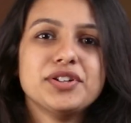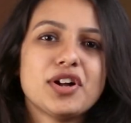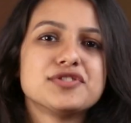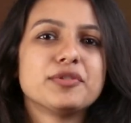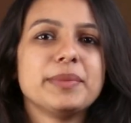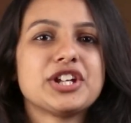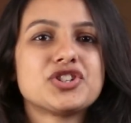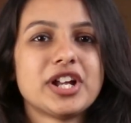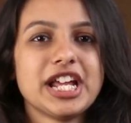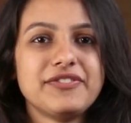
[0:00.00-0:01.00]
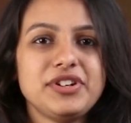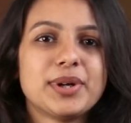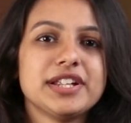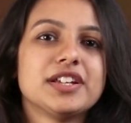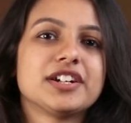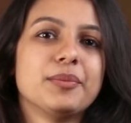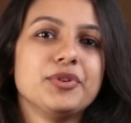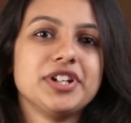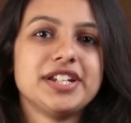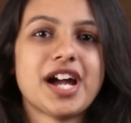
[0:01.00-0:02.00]
They also make sure everyone in the
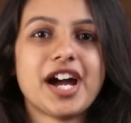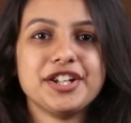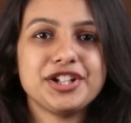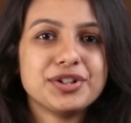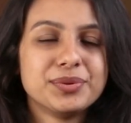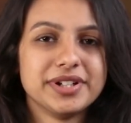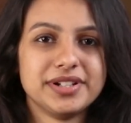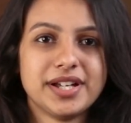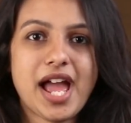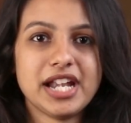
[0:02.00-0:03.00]
community are included,